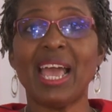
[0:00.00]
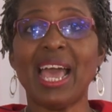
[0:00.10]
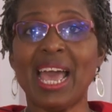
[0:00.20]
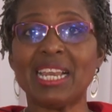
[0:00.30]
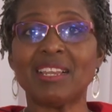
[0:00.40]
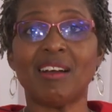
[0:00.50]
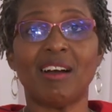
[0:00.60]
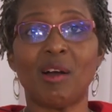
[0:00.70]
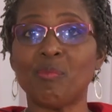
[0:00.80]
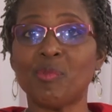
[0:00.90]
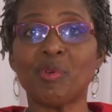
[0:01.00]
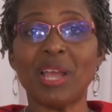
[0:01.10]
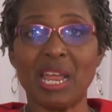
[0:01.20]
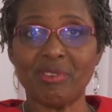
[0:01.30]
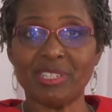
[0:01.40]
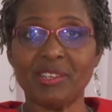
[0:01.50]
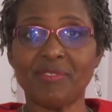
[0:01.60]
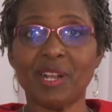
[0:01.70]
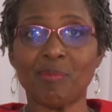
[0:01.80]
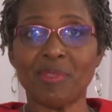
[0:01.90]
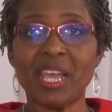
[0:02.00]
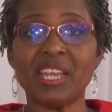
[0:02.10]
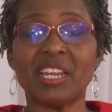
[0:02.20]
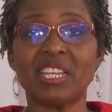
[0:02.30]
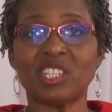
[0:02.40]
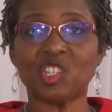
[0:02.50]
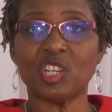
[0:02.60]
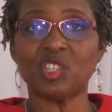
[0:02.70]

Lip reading: And you can receive help there. In addition to